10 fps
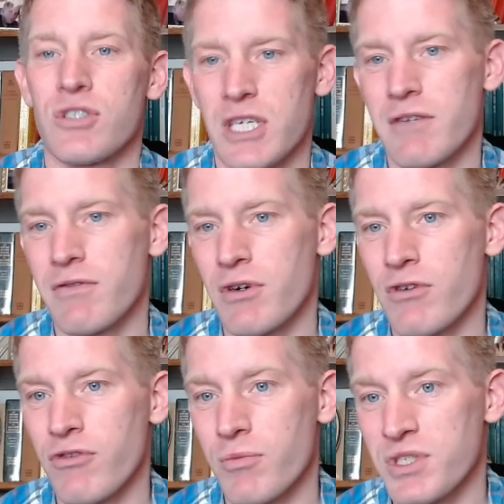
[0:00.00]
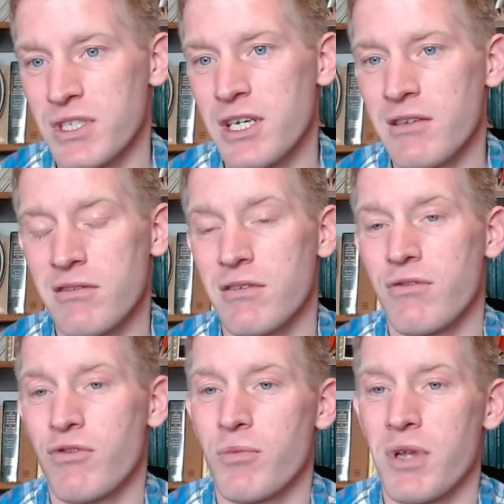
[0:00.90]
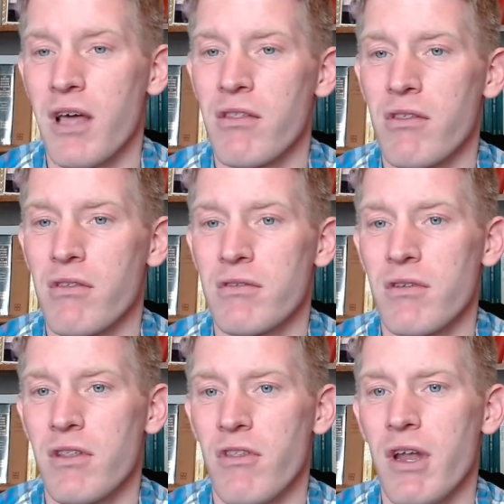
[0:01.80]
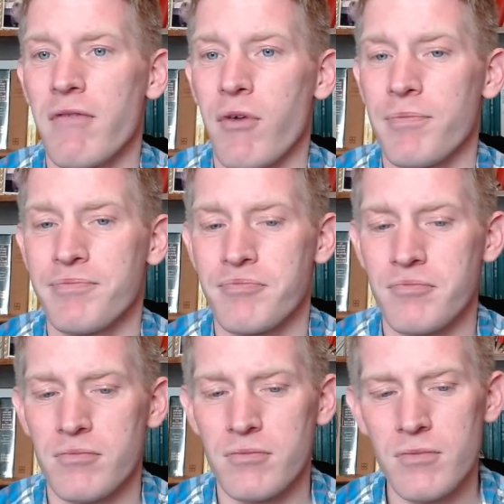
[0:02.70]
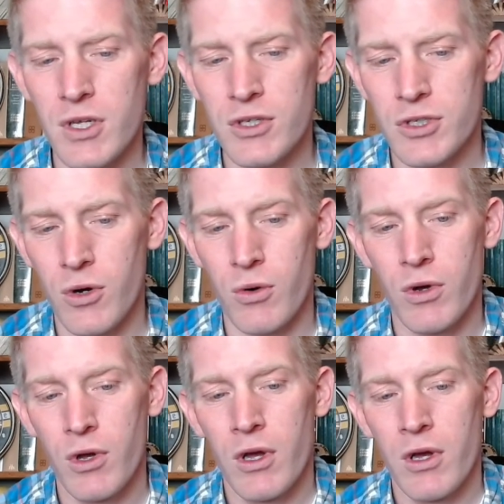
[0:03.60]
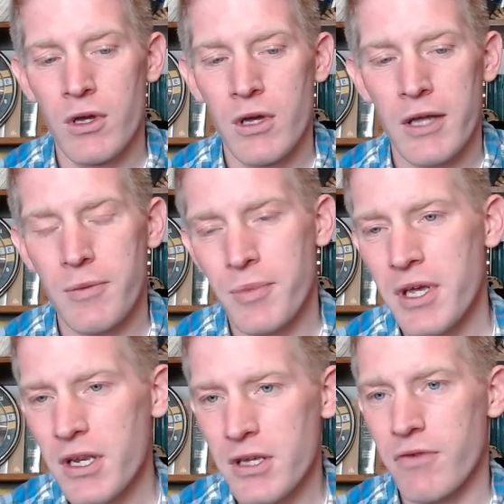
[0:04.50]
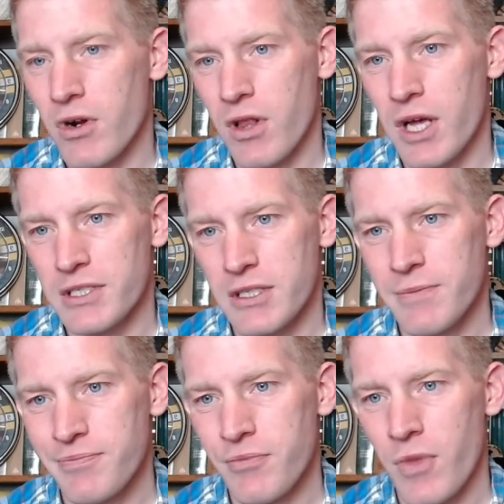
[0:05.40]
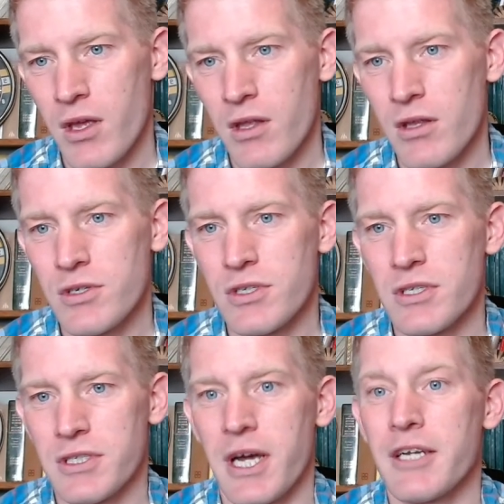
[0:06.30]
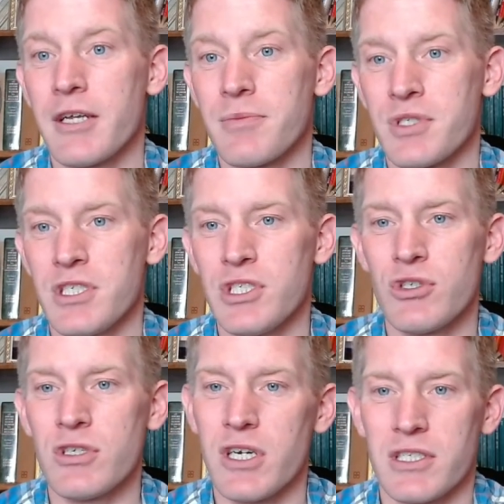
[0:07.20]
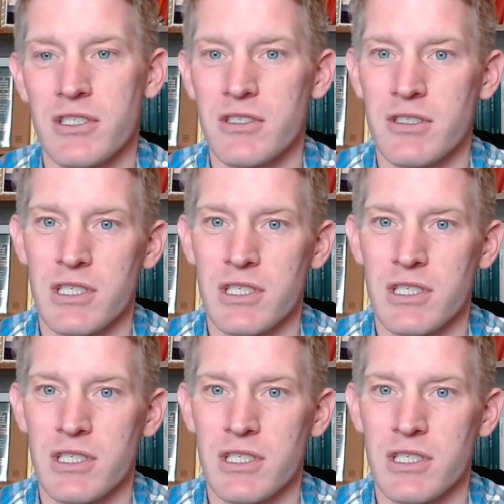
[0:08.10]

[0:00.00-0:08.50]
Savior from sin, from death, and the devil. So, at the beginning of our lesson, there's this guy named Caesar Augustus.